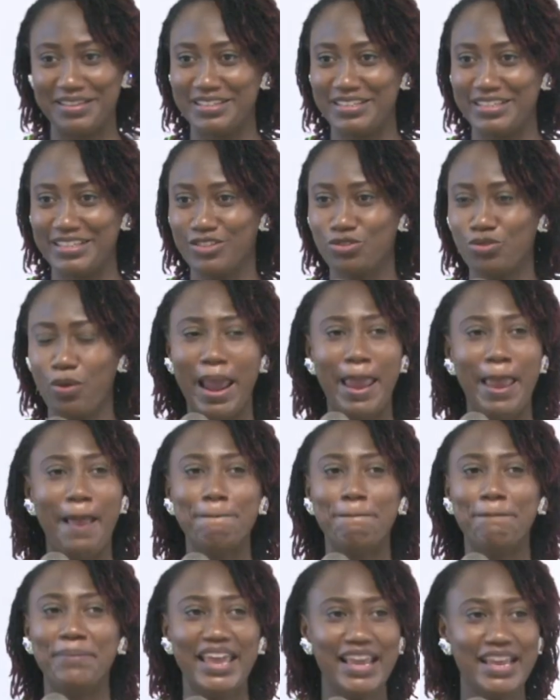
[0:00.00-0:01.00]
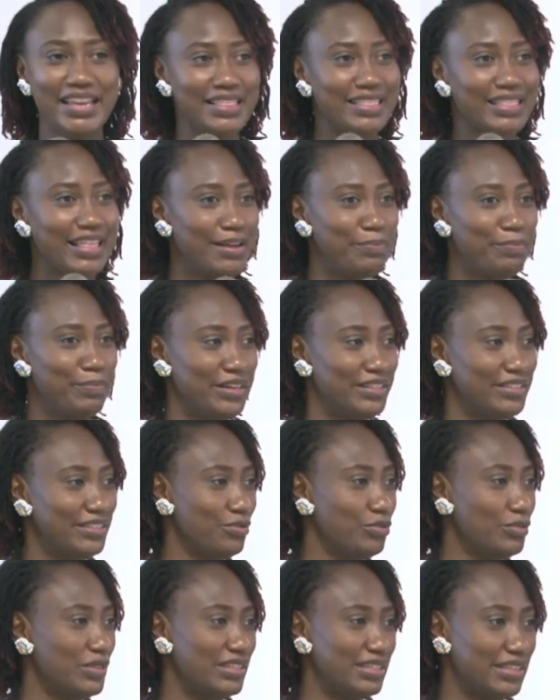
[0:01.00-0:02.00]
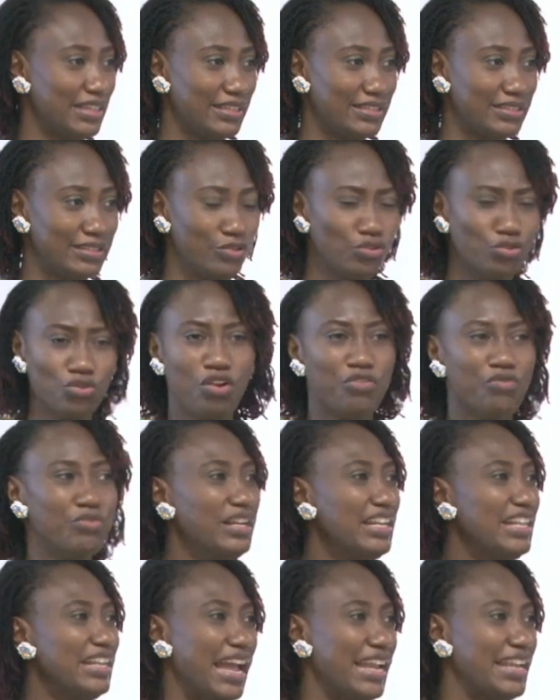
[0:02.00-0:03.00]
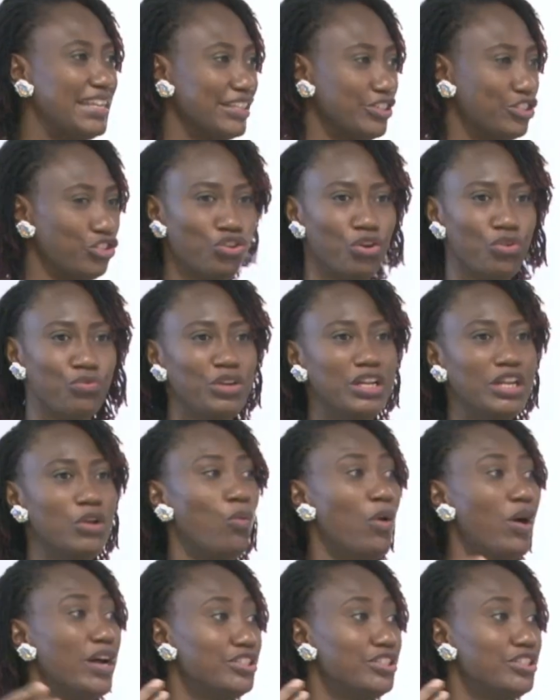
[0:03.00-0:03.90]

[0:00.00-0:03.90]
So I am paying that person with sex. You don't really like it. You don't really want to,